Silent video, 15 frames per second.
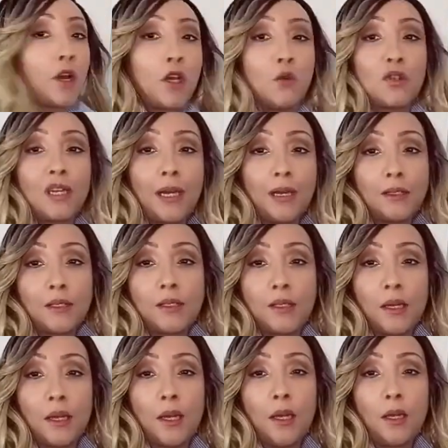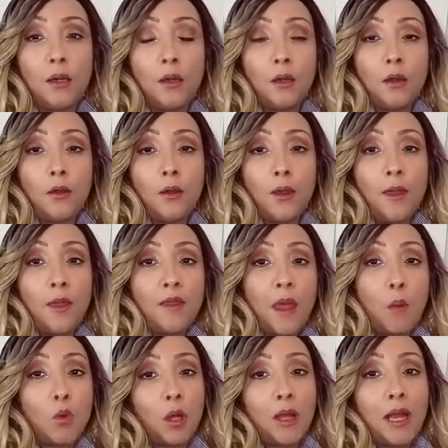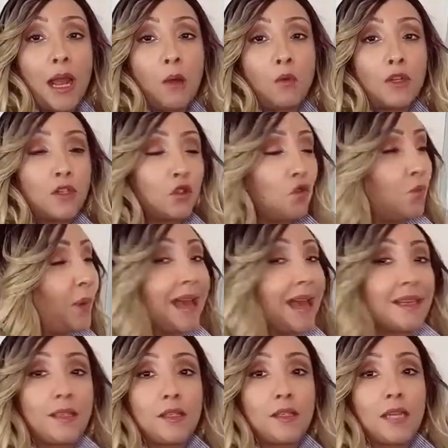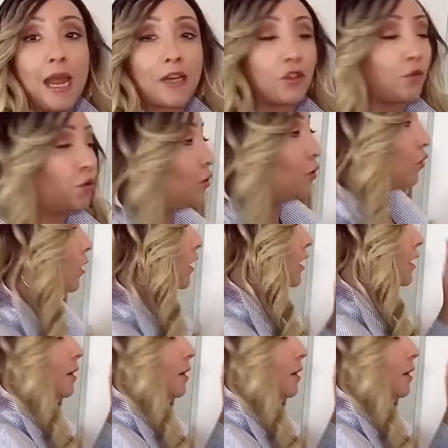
wanna use an entity that will allow us to pass the tax through.